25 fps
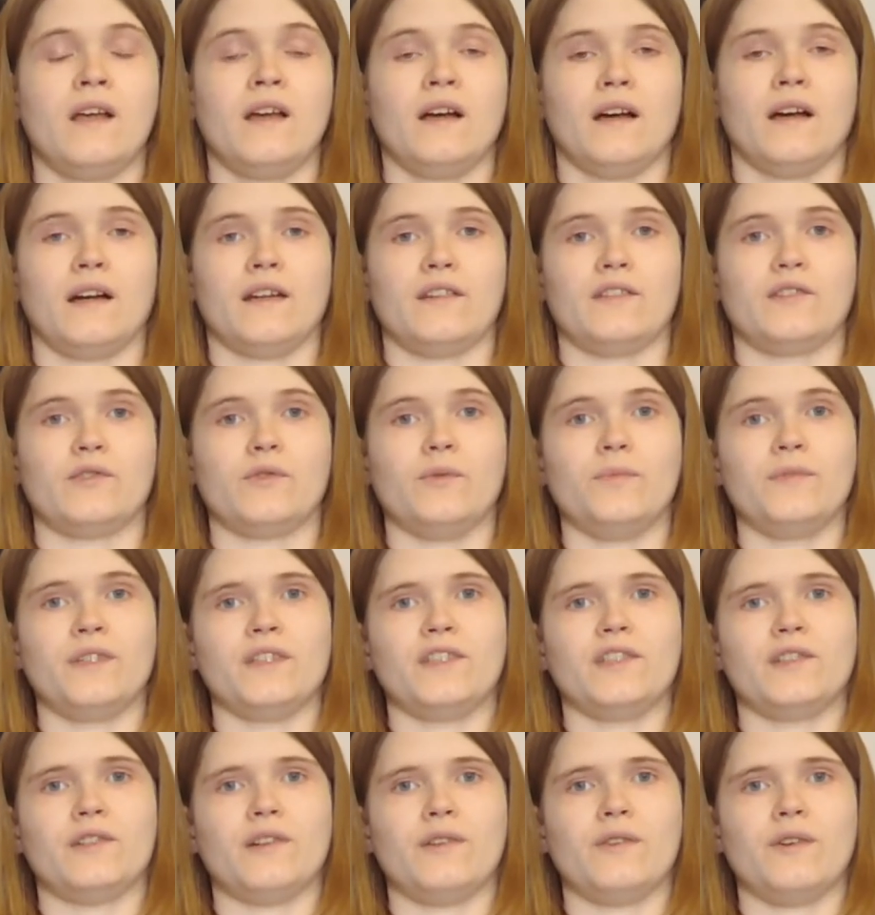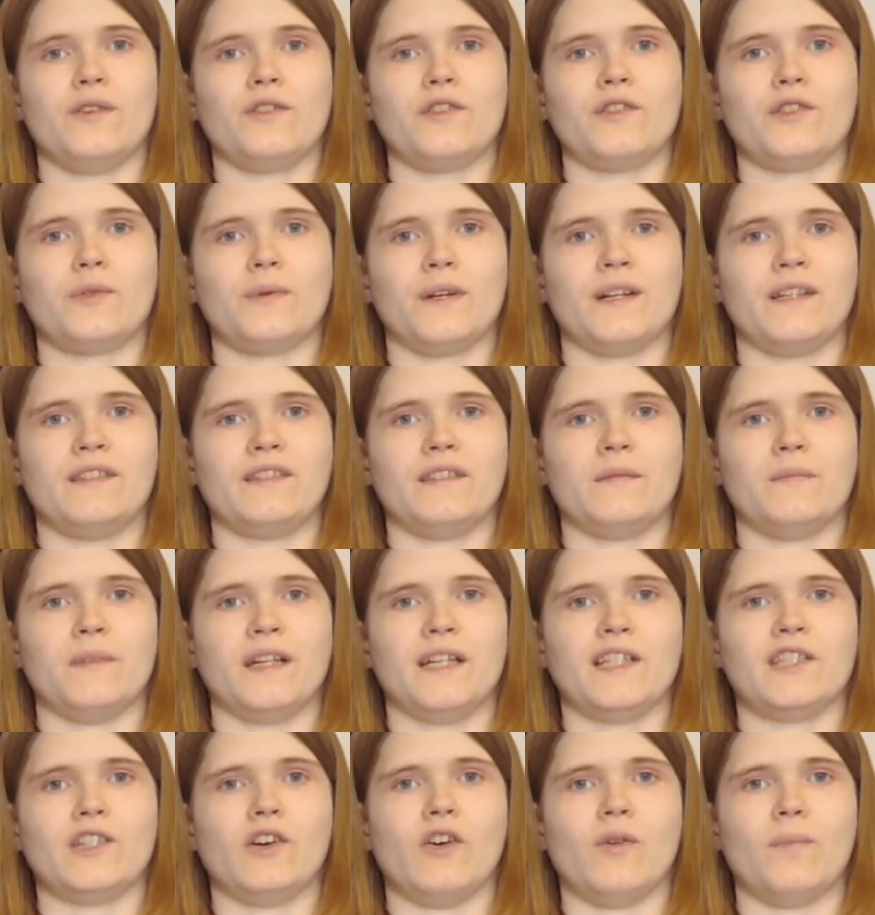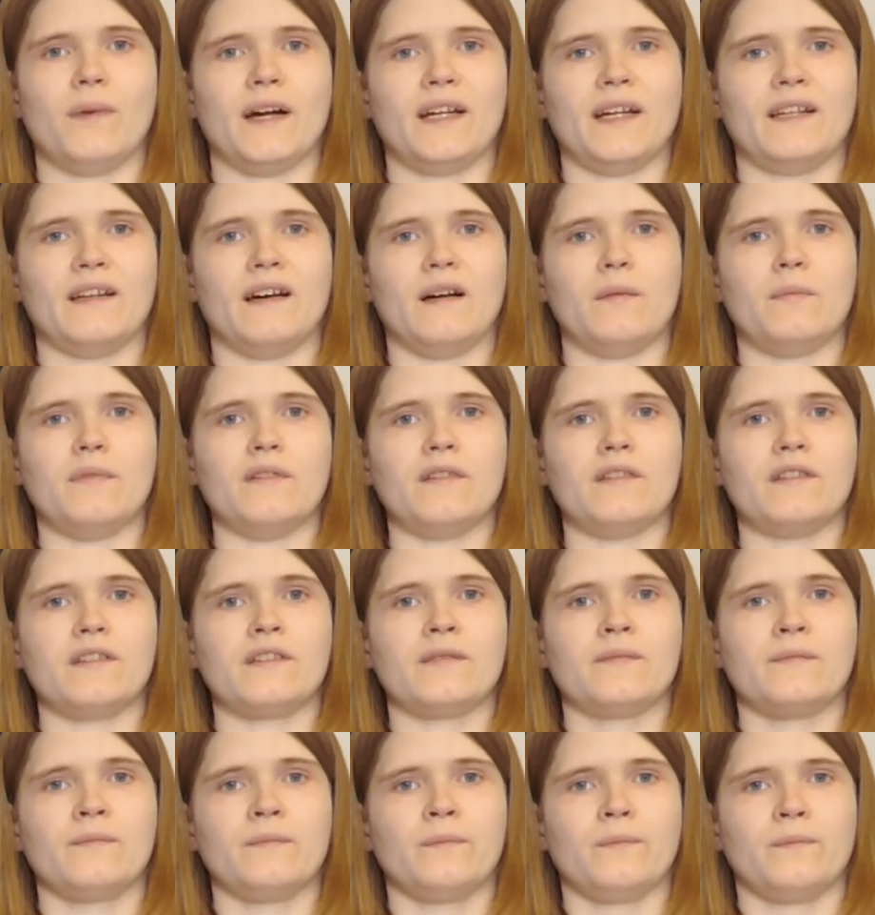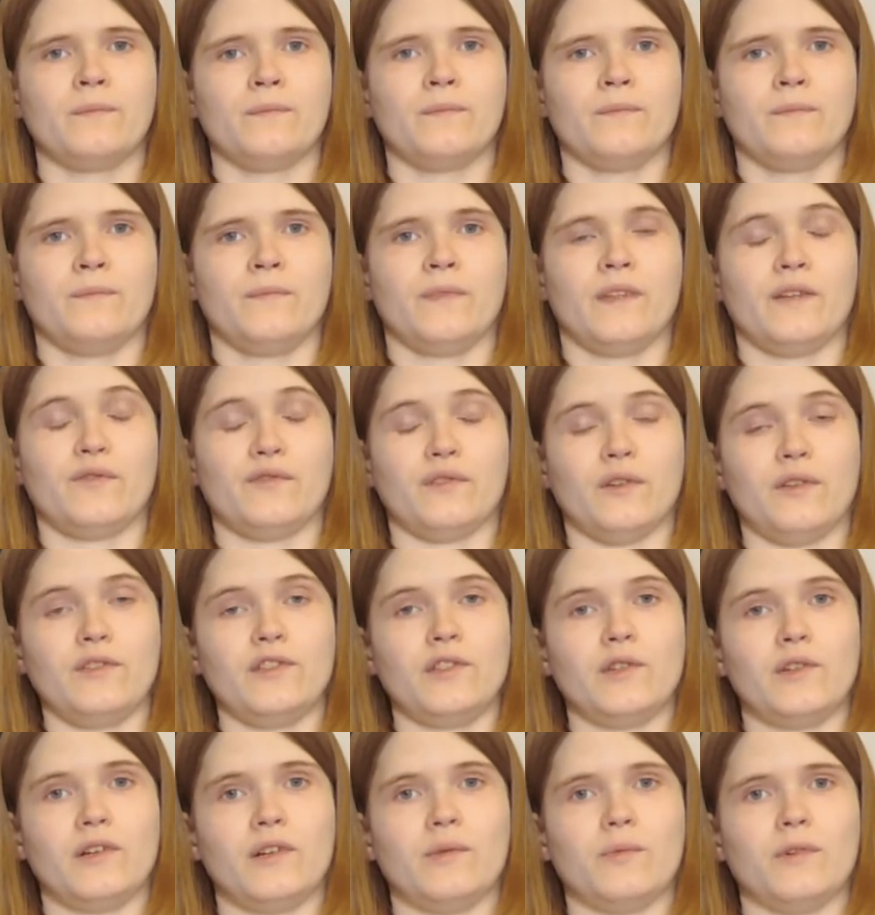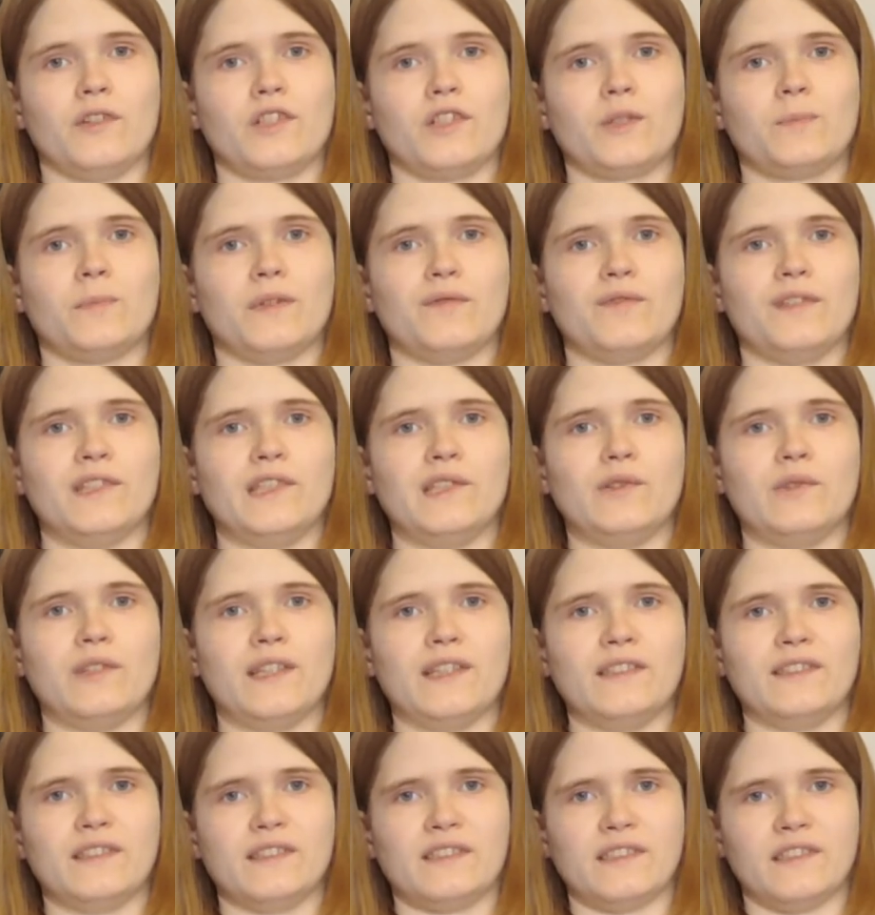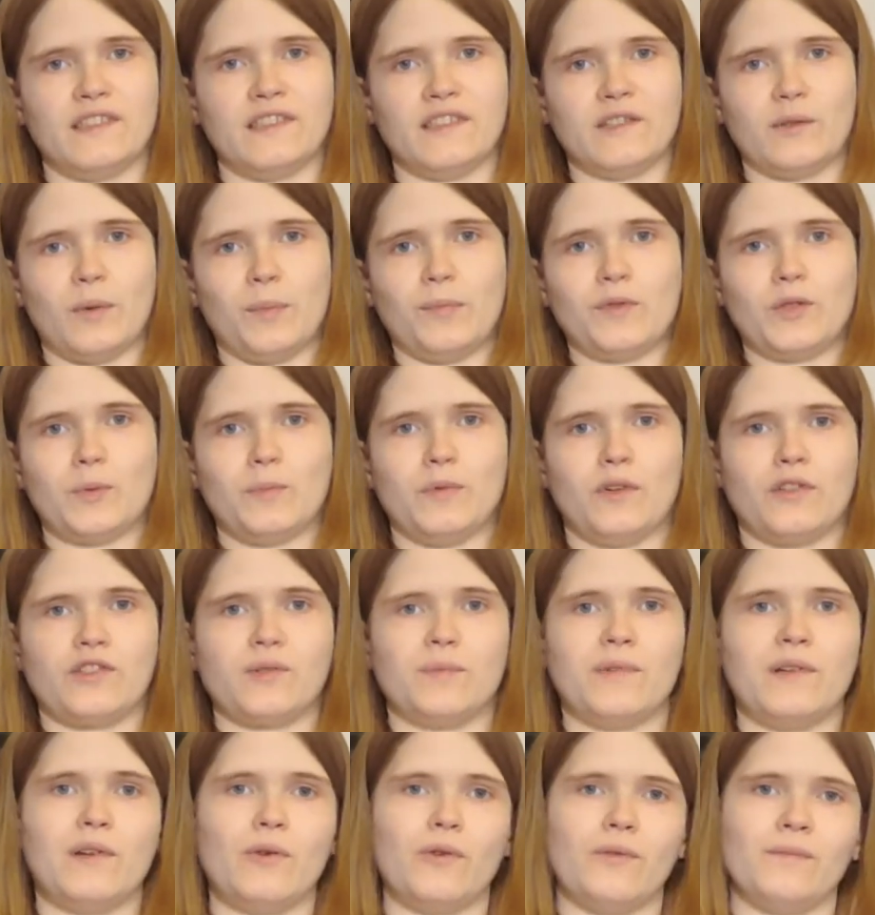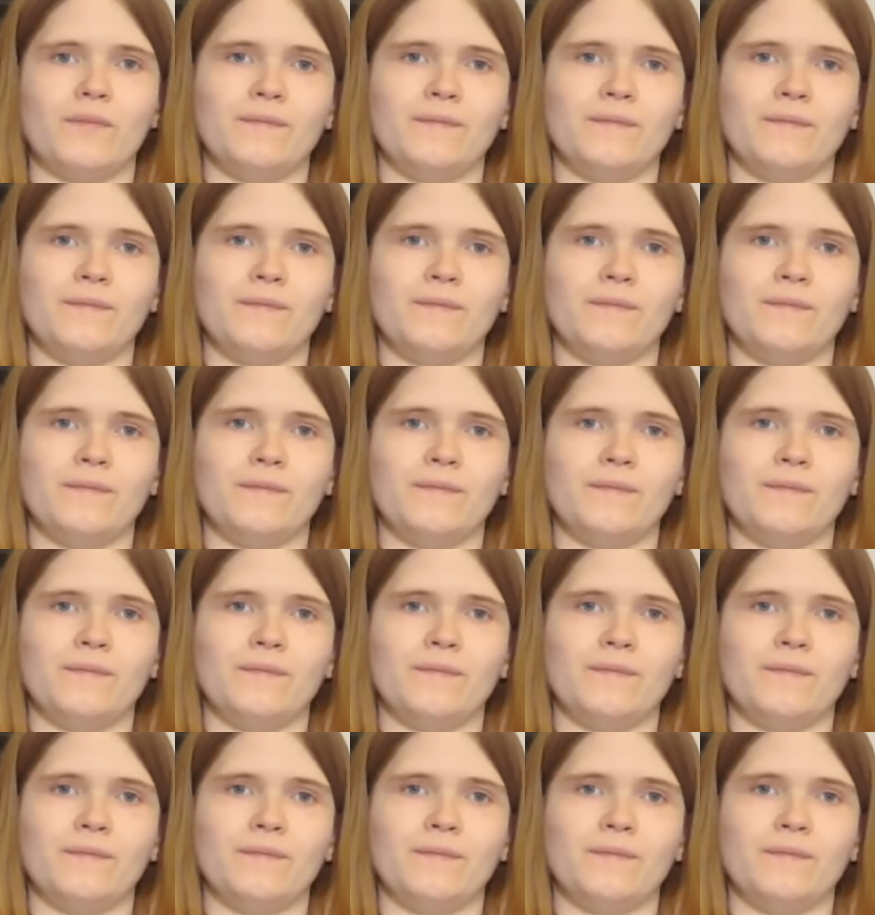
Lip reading: I assume that you know how triads in major or minor are built. If not, you can watch my video linked in the description box below.